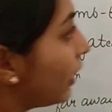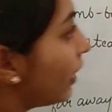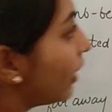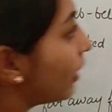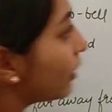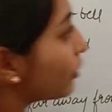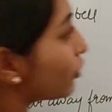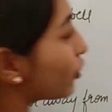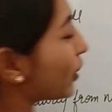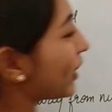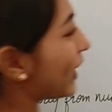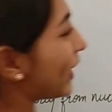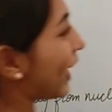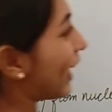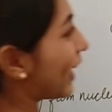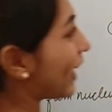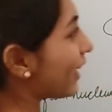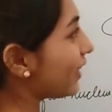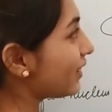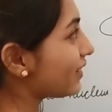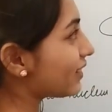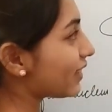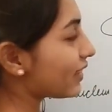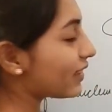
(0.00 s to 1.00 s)
So can
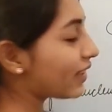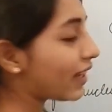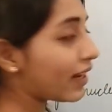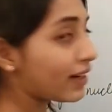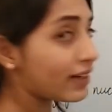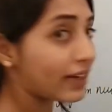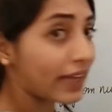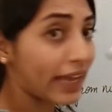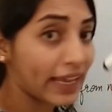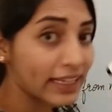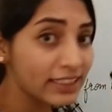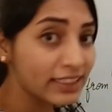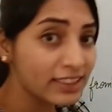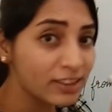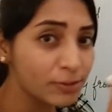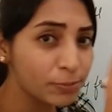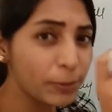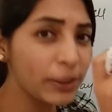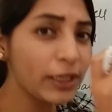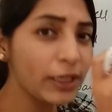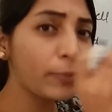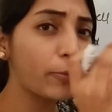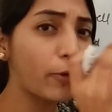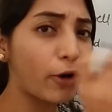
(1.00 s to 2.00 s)
I say that sp
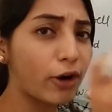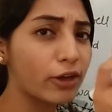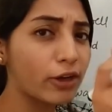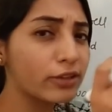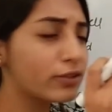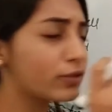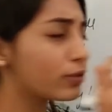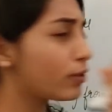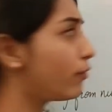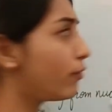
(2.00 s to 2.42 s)
bond so